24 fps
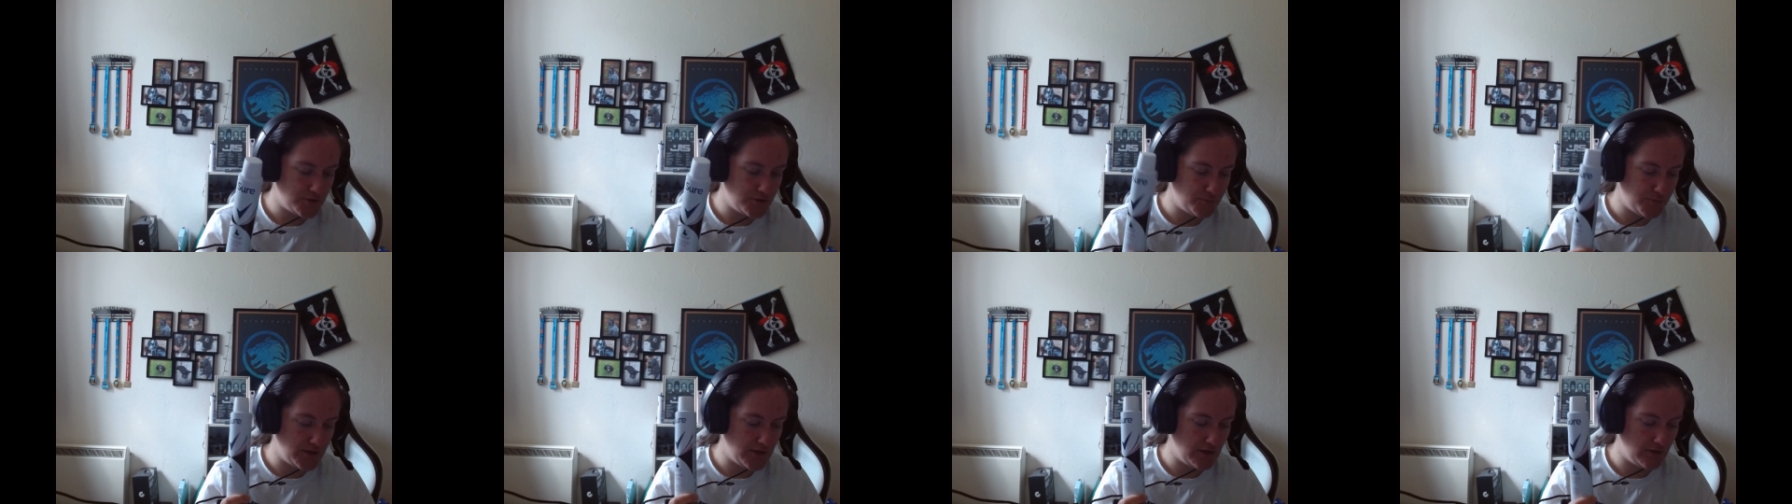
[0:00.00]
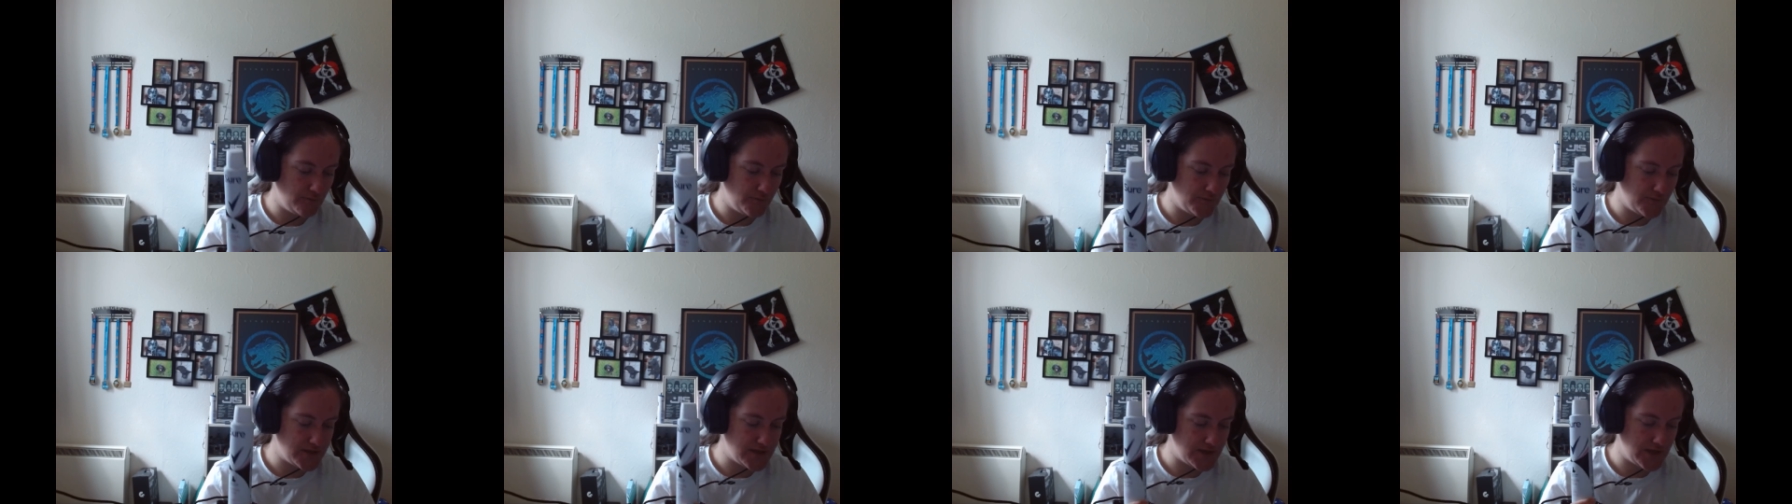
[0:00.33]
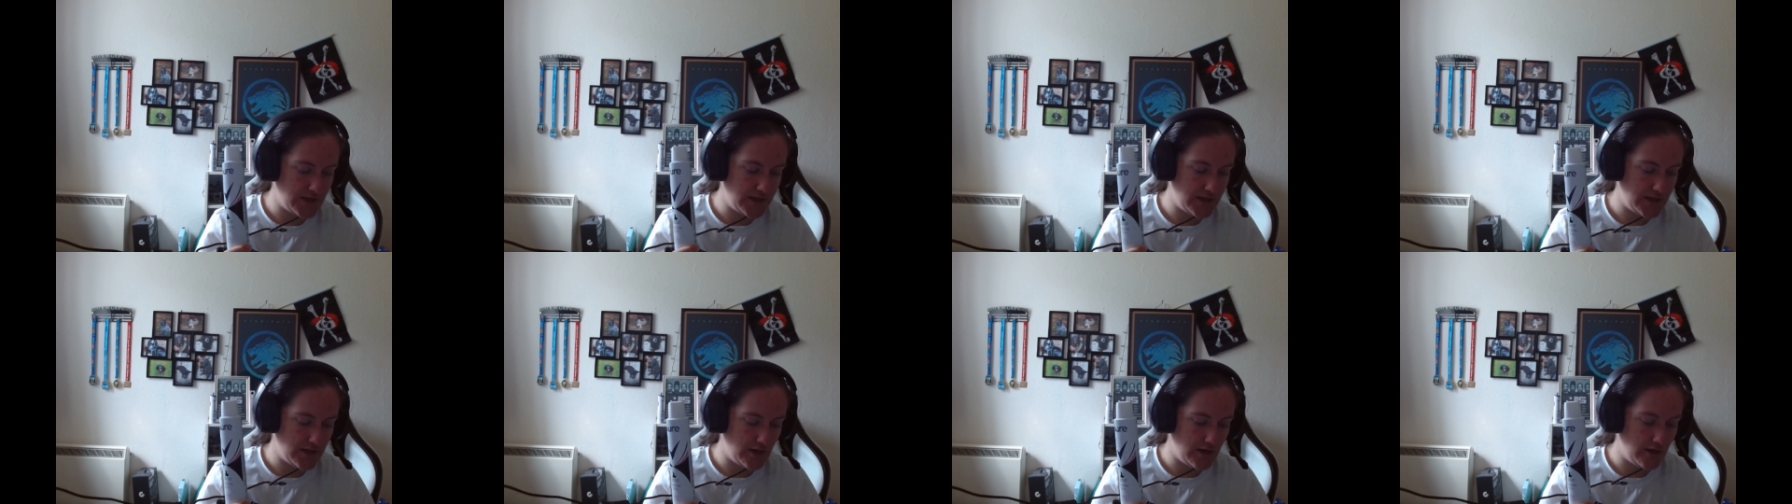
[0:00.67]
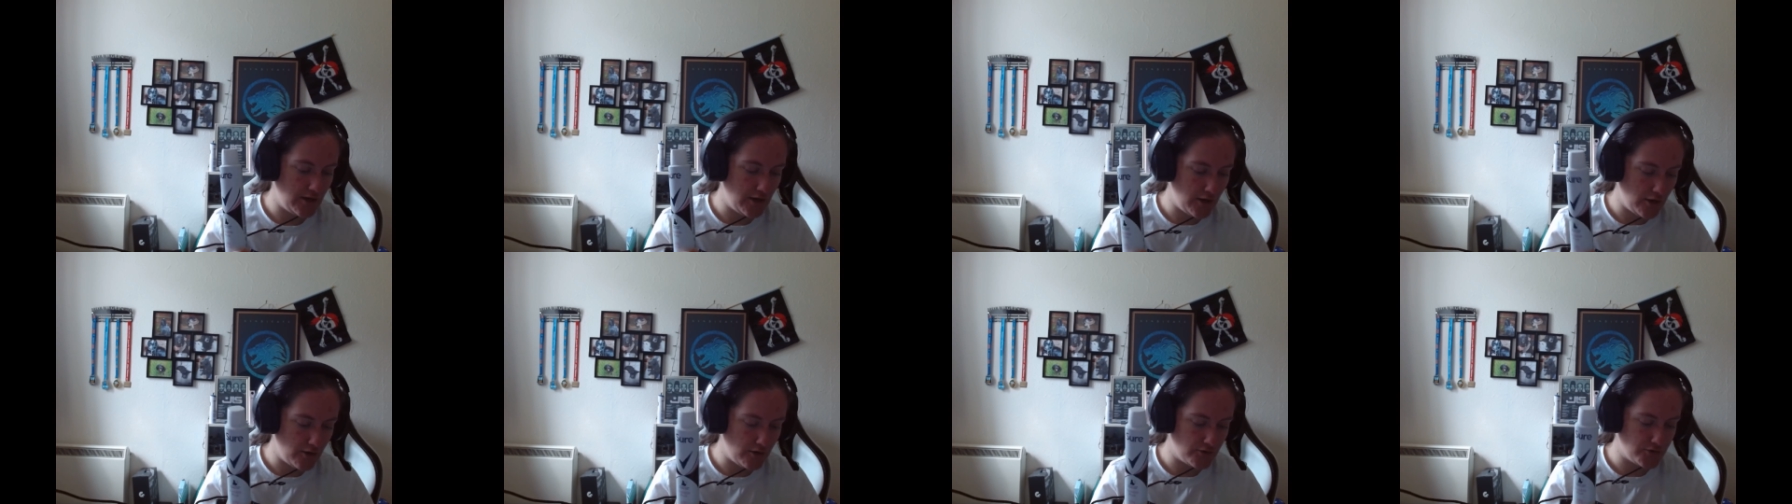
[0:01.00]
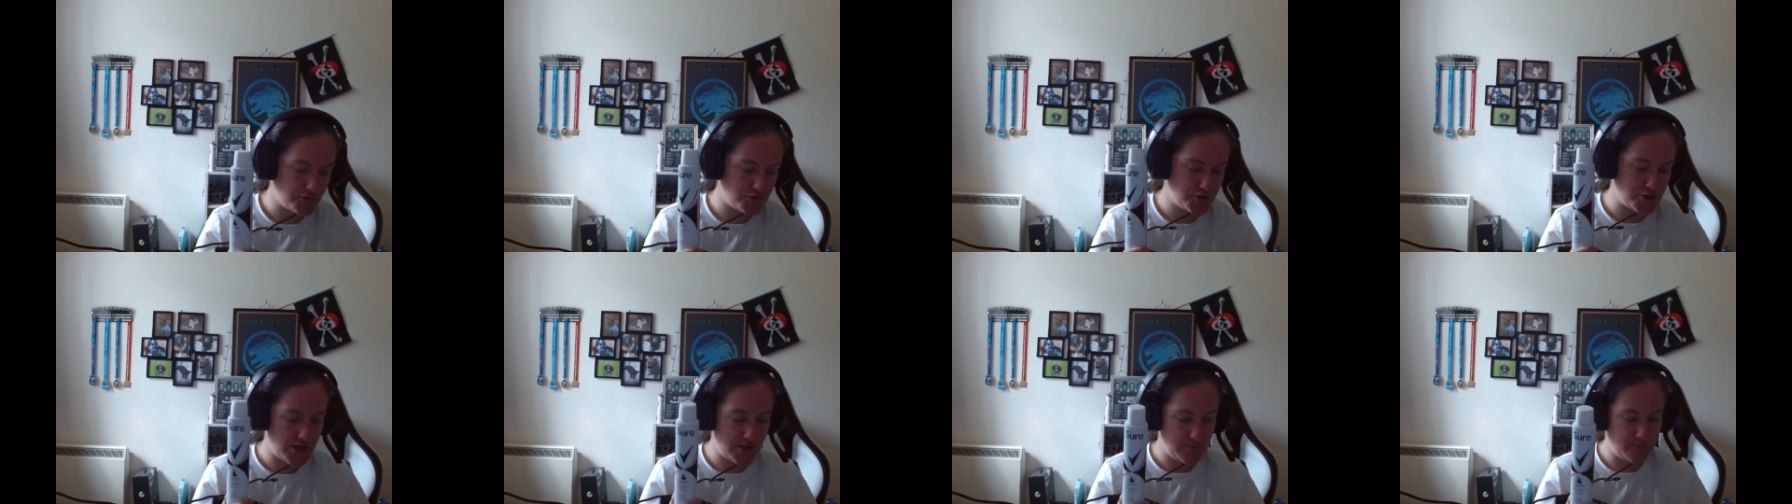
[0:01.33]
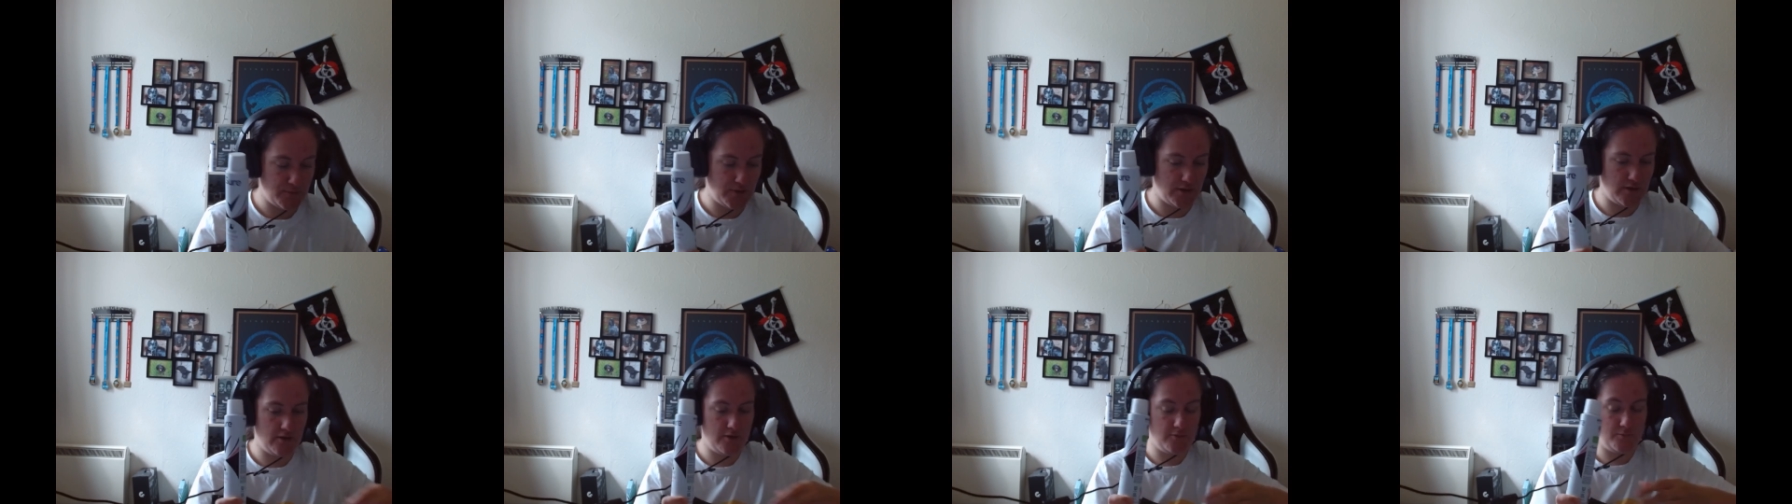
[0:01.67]
have been obviously a lot
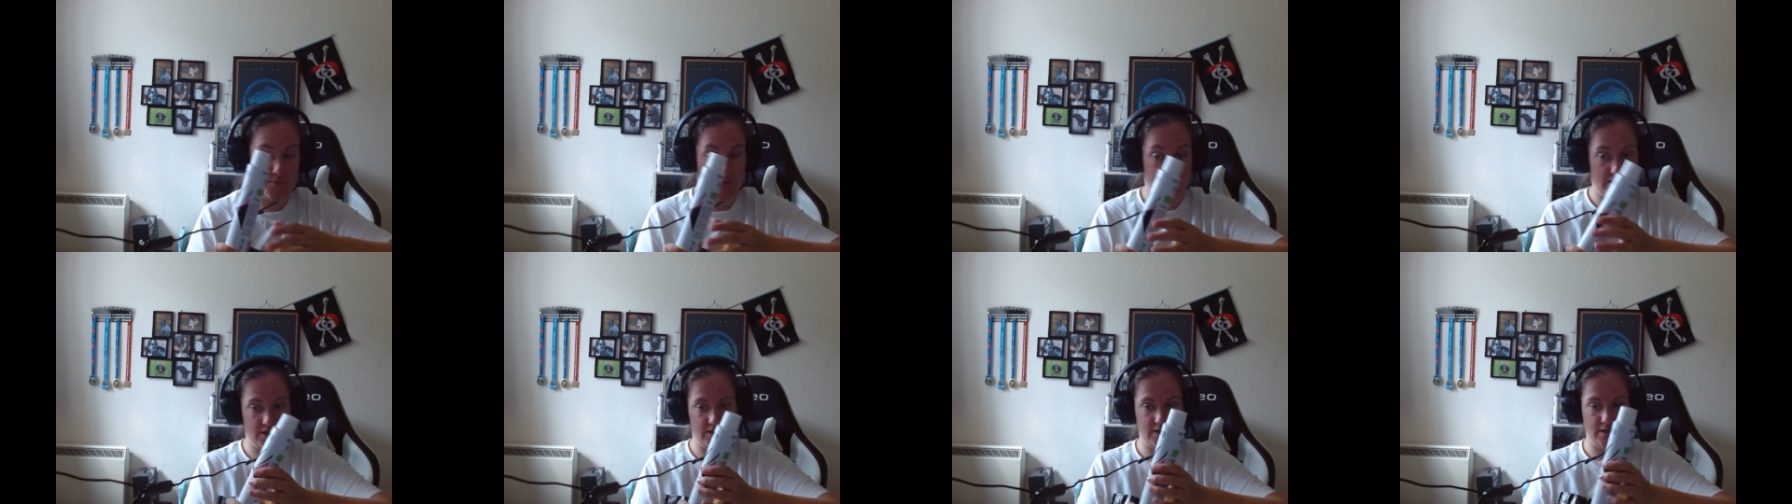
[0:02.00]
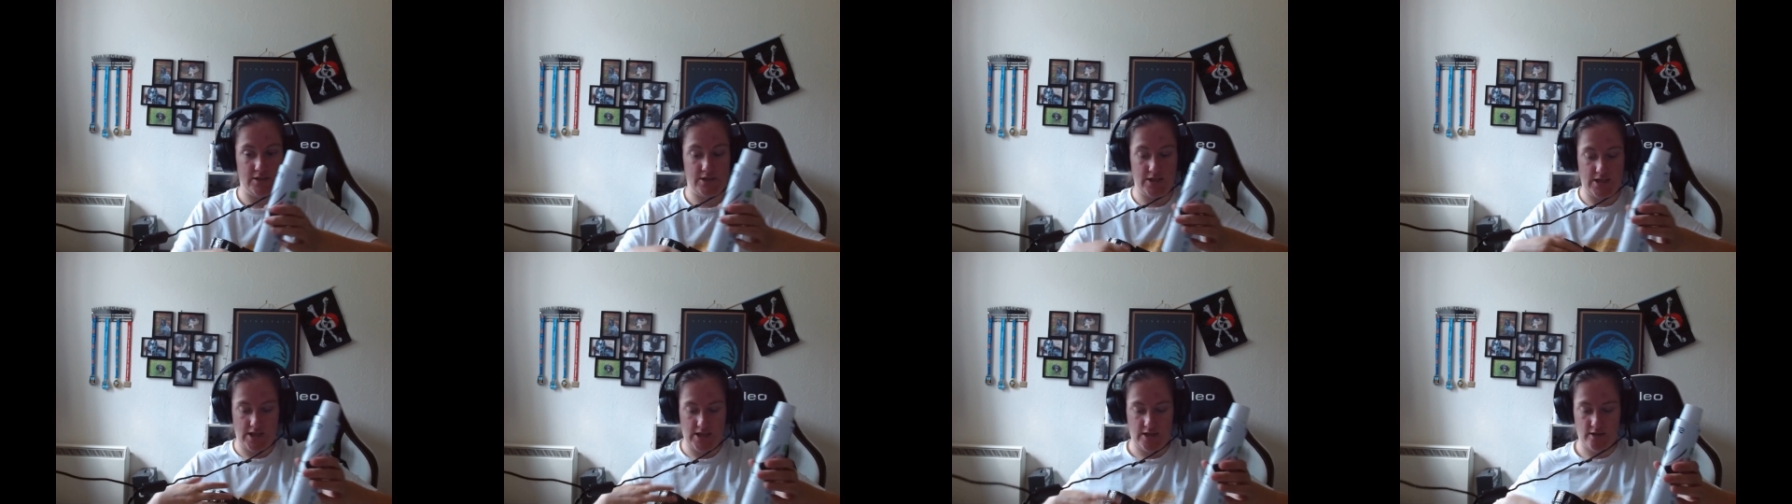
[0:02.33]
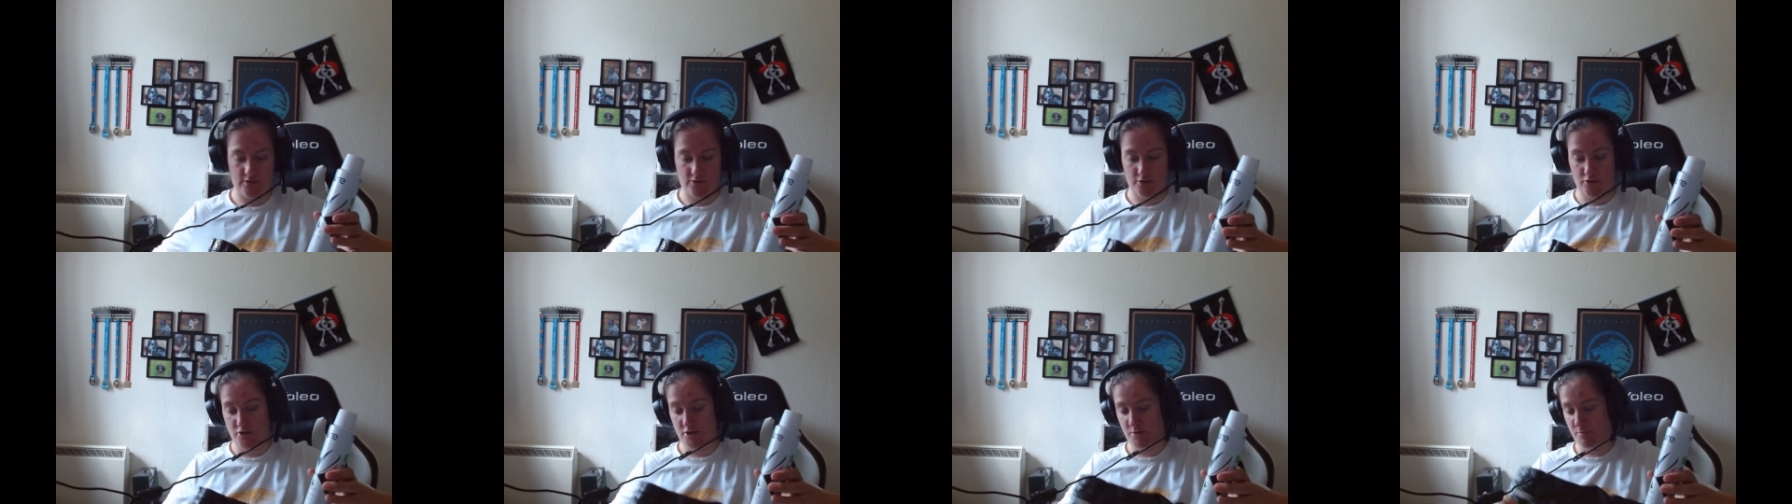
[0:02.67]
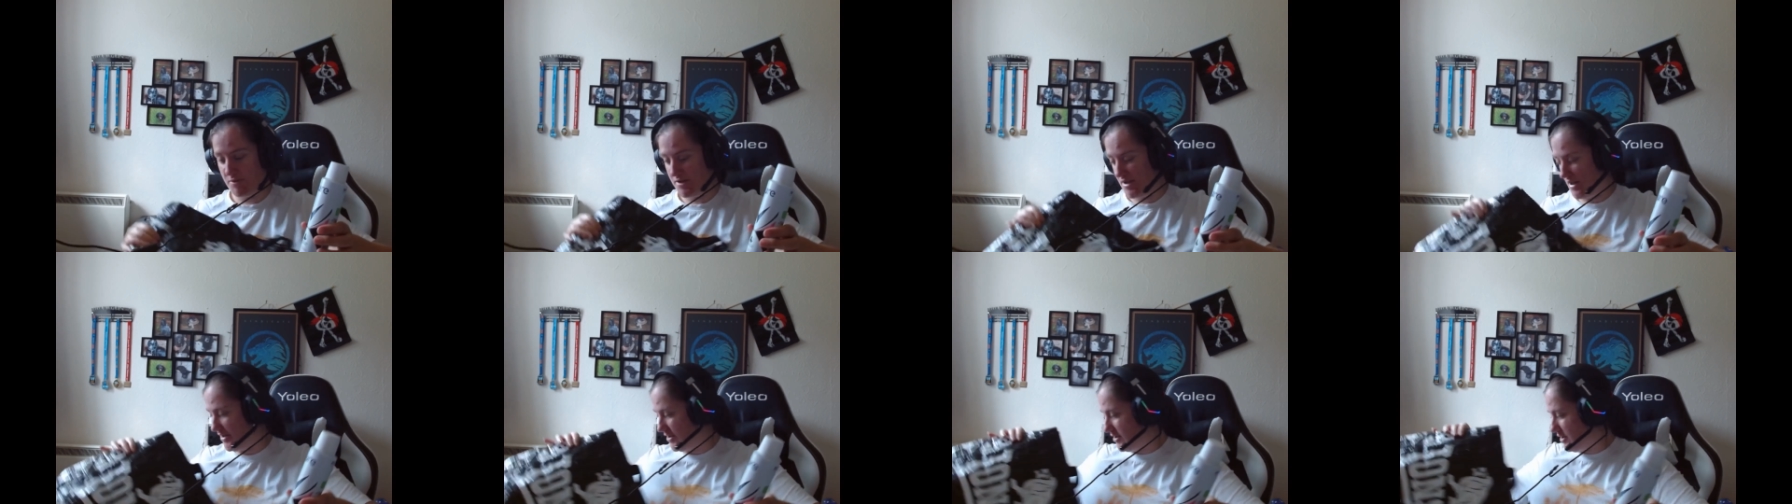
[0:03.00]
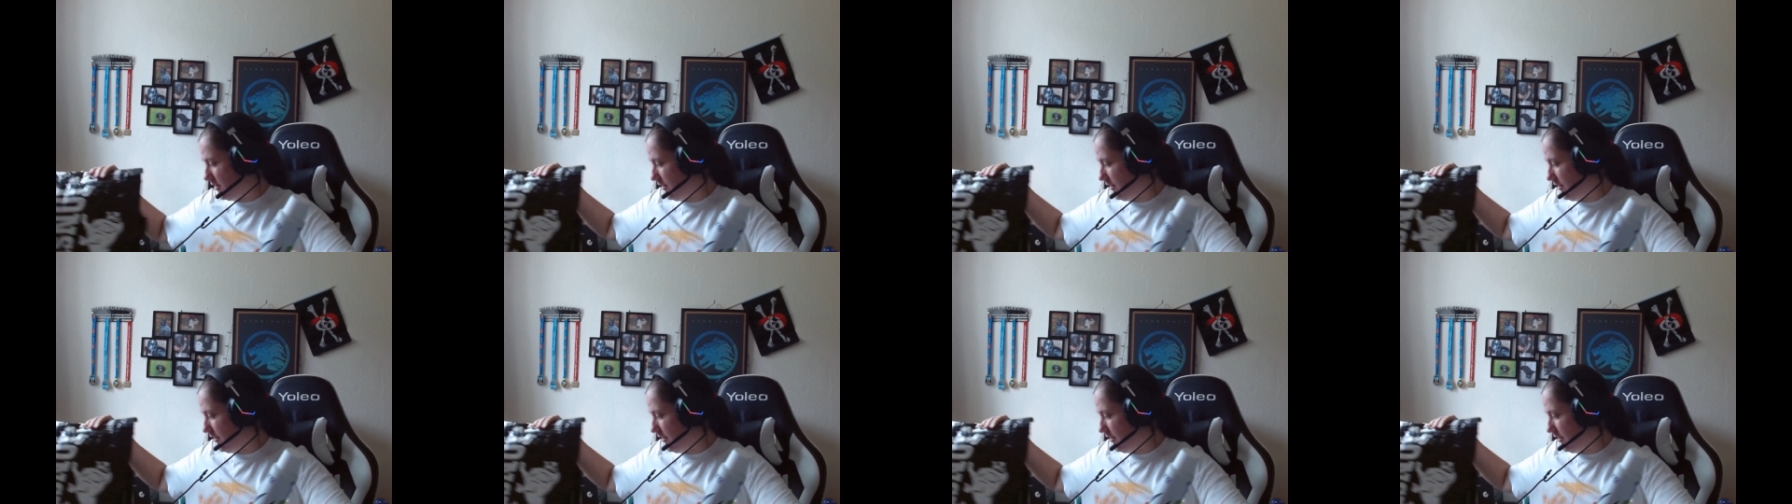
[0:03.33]
cheaper because of the 30%